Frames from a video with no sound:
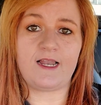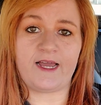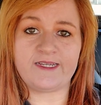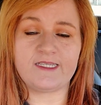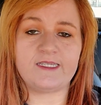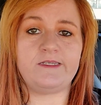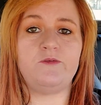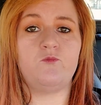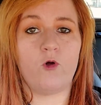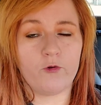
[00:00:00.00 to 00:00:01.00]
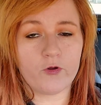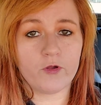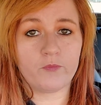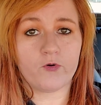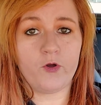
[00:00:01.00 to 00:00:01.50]
classy, work
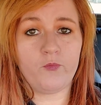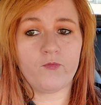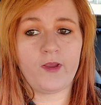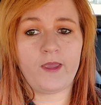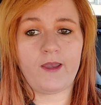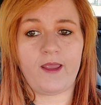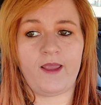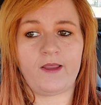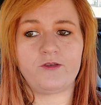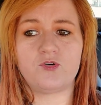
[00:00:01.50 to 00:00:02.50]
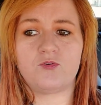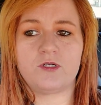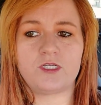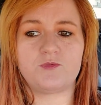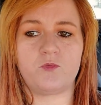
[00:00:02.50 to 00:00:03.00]
appropriate, and Torrid's